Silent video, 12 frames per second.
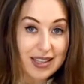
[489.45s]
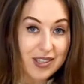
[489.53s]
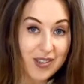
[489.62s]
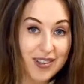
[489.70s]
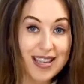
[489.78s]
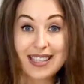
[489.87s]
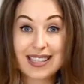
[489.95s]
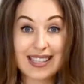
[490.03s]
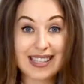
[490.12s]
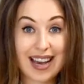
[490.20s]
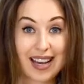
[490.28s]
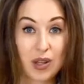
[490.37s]
So that's a
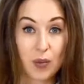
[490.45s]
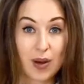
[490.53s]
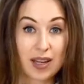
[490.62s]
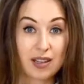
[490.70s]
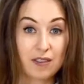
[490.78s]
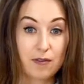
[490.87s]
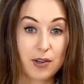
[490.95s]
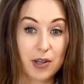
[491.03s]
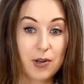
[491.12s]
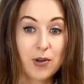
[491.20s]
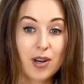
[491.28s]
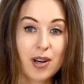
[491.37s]
second way for
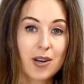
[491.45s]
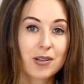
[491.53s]
you.